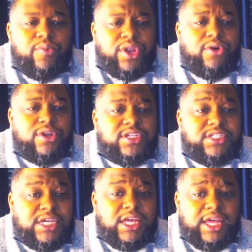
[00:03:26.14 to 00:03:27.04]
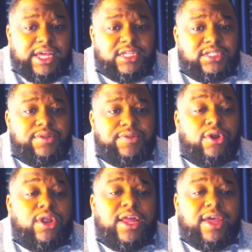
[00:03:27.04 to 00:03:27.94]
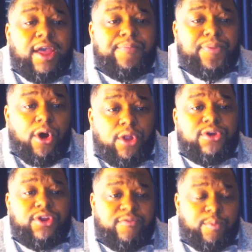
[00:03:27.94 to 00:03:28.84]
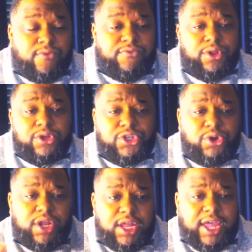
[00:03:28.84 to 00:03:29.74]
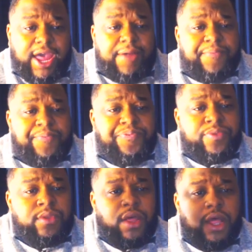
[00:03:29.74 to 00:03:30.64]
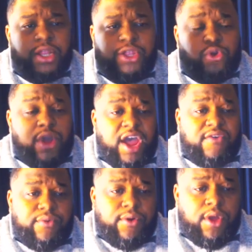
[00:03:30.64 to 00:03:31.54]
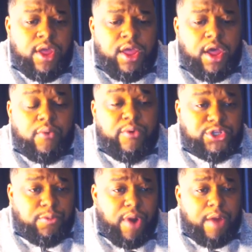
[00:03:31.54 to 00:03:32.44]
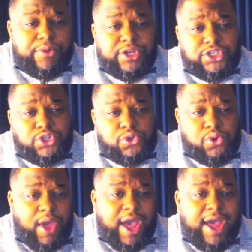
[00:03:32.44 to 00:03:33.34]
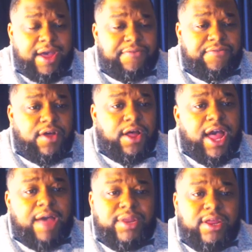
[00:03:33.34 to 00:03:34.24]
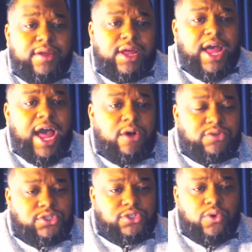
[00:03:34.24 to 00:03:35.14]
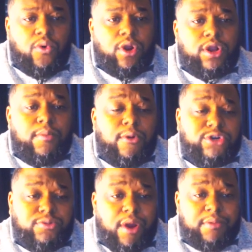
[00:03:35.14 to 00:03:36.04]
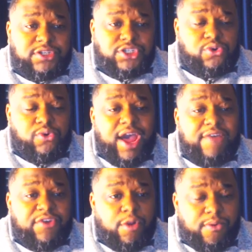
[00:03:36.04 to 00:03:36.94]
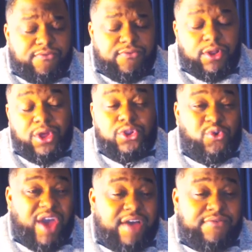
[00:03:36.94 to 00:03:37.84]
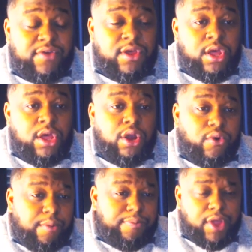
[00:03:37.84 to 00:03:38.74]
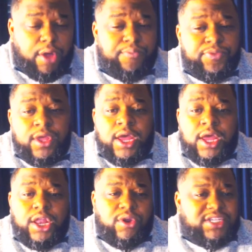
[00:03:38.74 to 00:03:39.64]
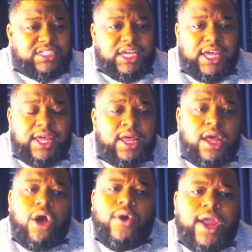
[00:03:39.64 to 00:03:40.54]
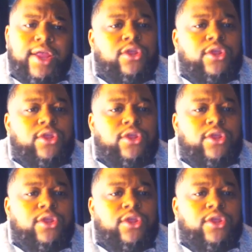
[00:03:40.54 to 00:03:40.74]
gonna see is they're gonna look at all your different portfolios. They're gonna look at, do you have rental properties? Do you have how many houses or commercial properties do you have in your portfolio? Do you have crypto? They're going to see, okay,